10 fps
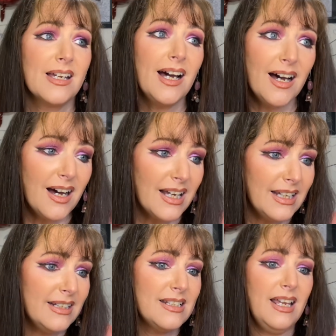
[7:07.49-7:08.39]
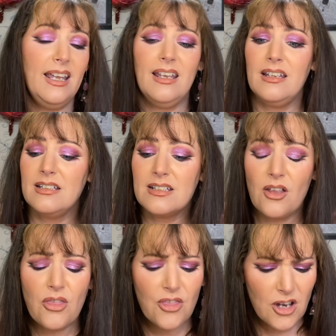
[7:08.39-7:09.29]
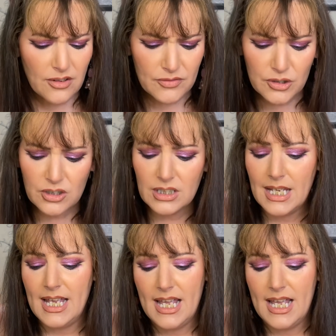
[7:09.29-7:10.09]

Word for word: kind and thoughtful